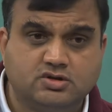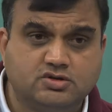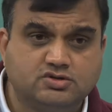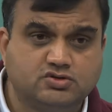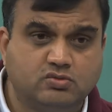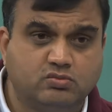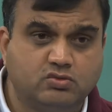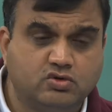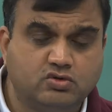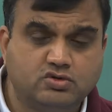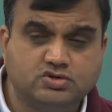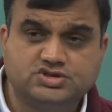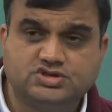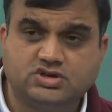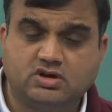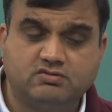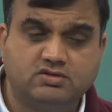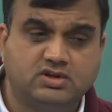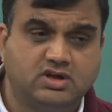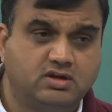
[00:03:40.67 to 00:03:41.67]
So
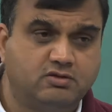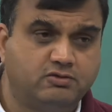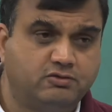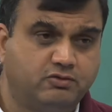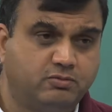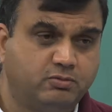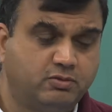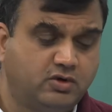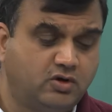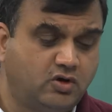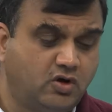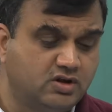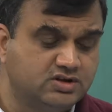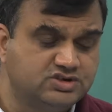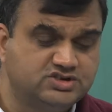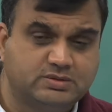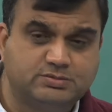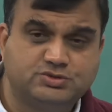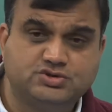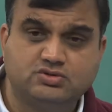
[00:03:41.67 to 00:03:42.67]
most of the
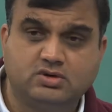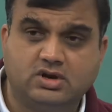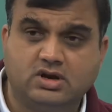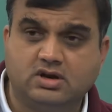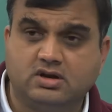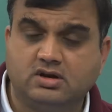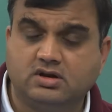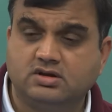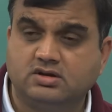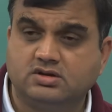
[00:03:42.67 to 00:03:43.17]
conceptual